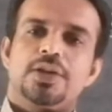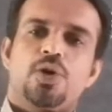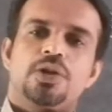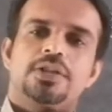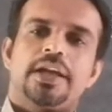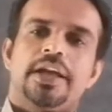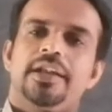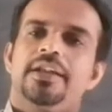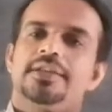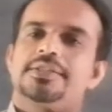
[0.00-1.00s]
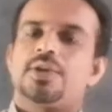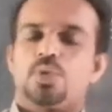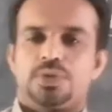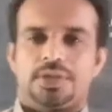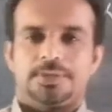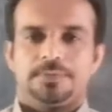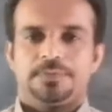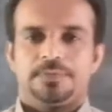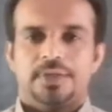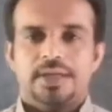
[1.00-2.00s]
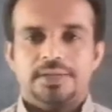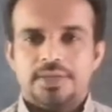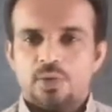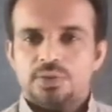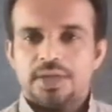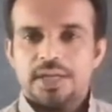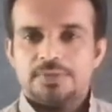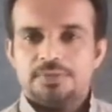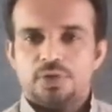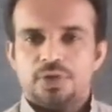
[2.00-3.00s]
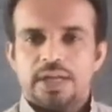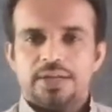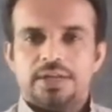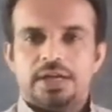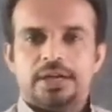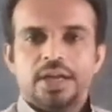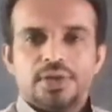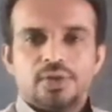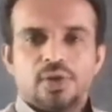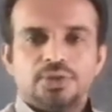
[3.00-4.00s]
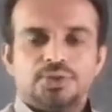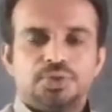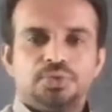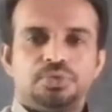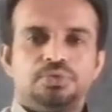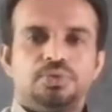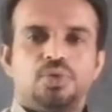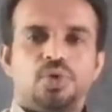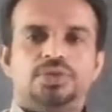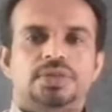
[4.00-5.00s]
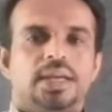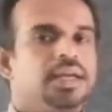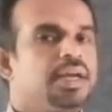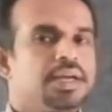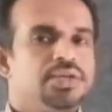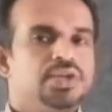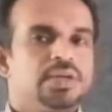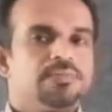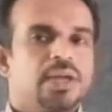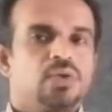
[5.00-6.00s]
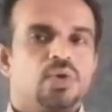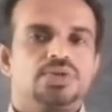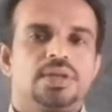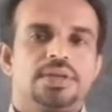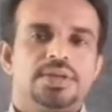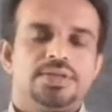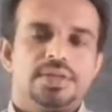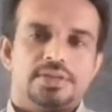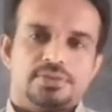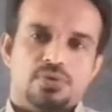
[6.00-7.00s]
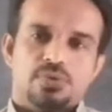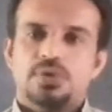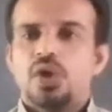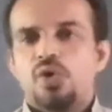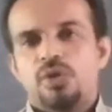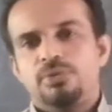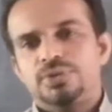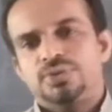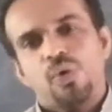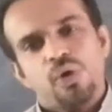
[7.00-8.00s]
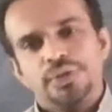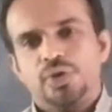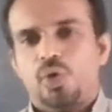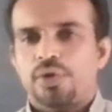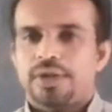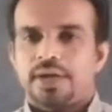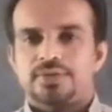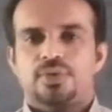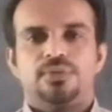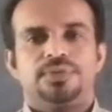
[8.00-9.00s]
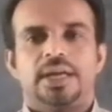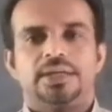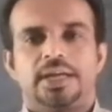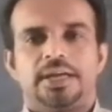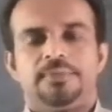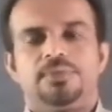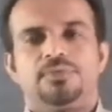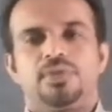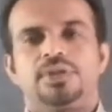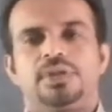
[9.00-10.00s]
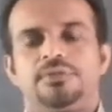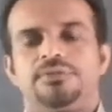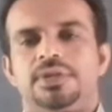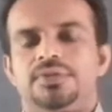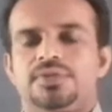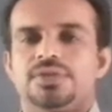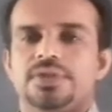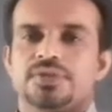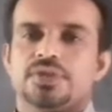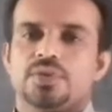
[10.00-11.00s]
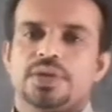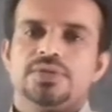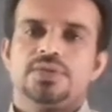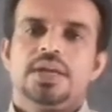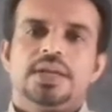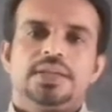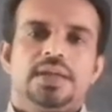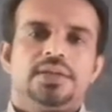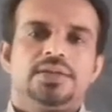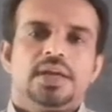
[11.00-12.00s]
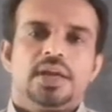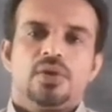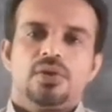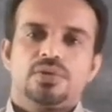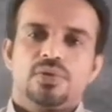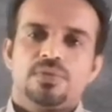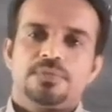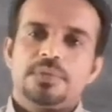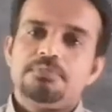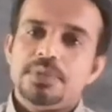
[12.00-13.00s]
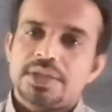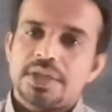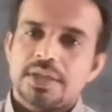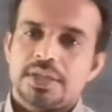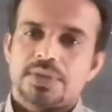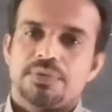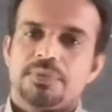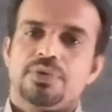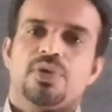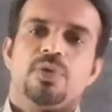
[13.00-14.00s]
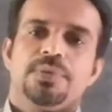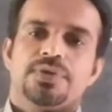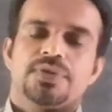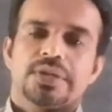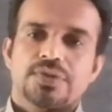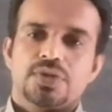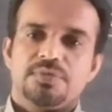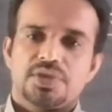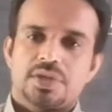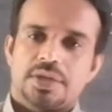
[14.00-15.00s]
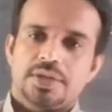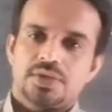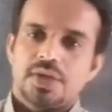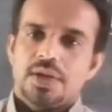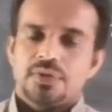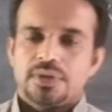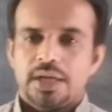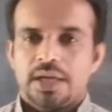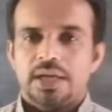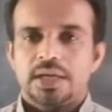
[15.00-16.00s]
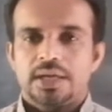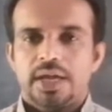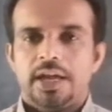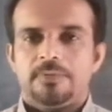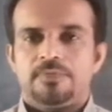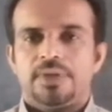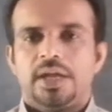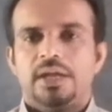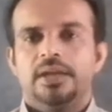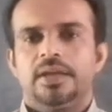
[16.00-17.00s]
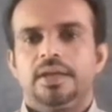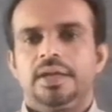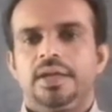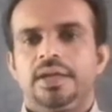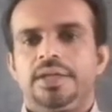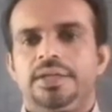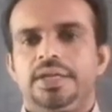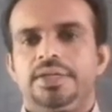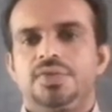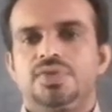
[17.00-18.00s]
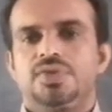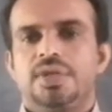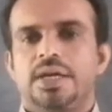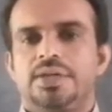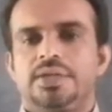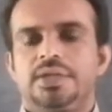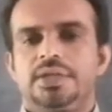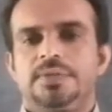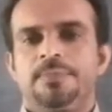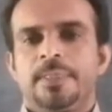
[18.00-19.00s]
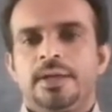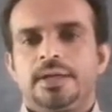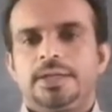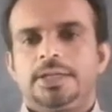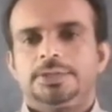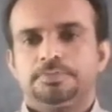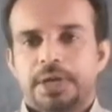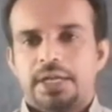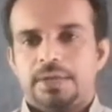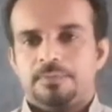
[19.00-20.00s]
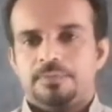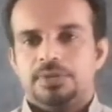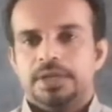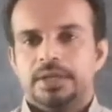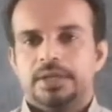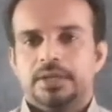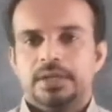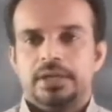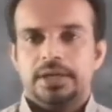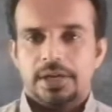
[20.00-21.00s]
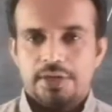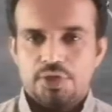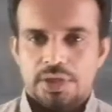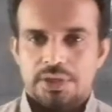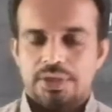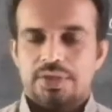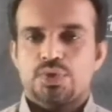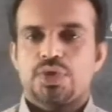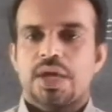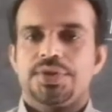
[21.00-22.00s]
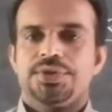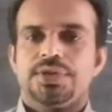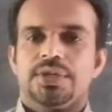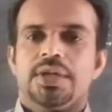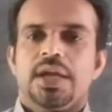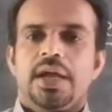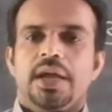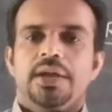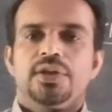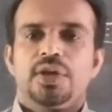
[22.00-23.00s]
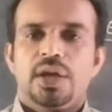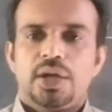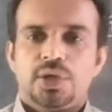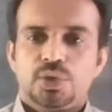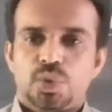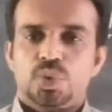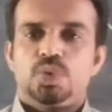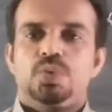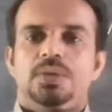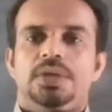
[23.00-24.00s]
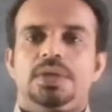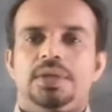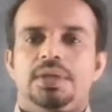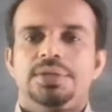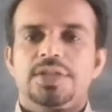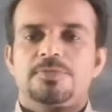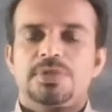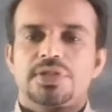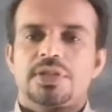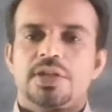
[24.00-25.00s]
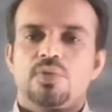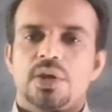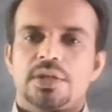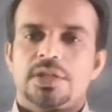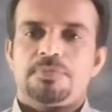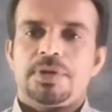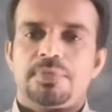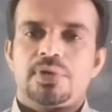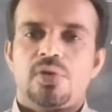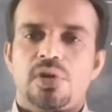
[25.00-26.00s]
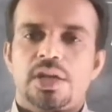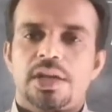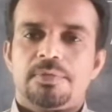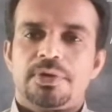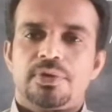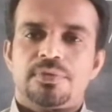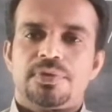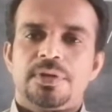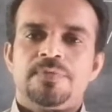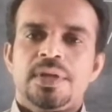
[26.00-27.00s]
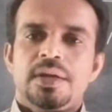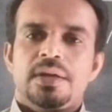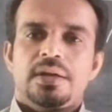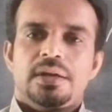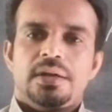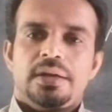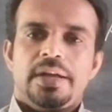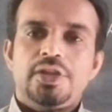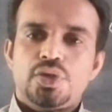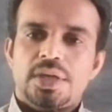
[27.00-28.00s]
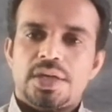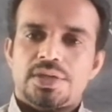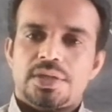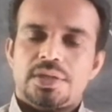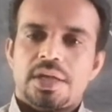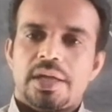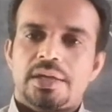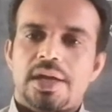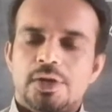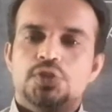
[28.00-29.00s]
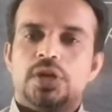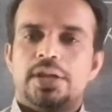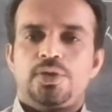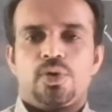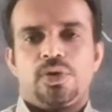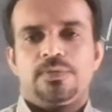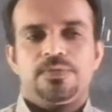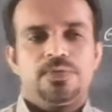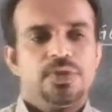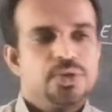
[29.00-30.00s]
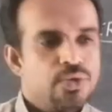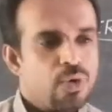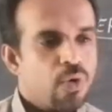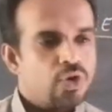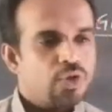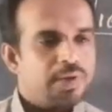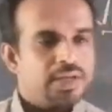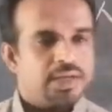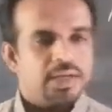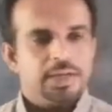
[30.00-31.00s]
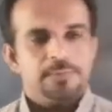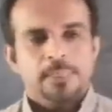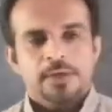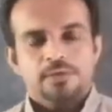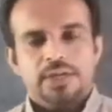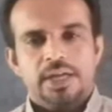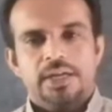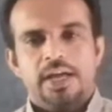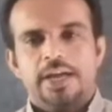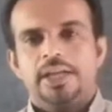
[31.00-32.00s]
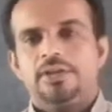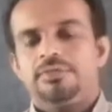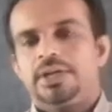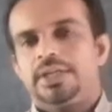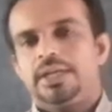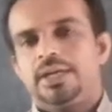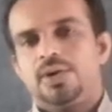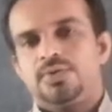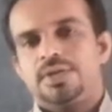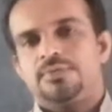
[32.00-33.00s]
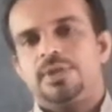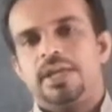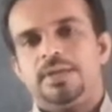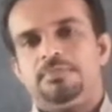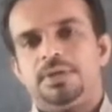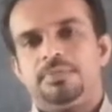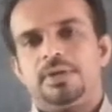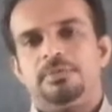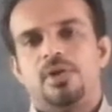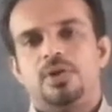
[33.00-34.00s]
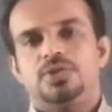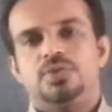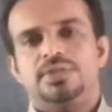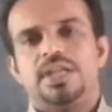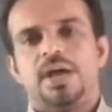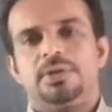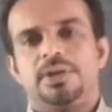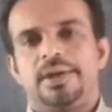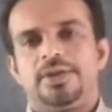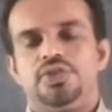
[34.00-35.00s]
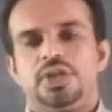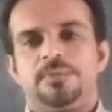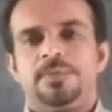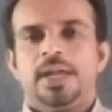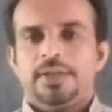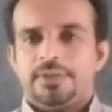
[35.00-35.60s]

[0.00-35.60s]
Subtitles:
the north and south. In south, as we know that they are close to coastal region and coastal region. So almost all the continents of that time, 14th, 15th, 16th centuries, that a lot of missionaries from Europeans, the Christian missionaries, they came and they just started spreading their religion, the Christianity. And through this missionary work, the people got a little bit of education and culture and all. So automatically we can identify that Hausa Fulani people belongs to Islamic religion.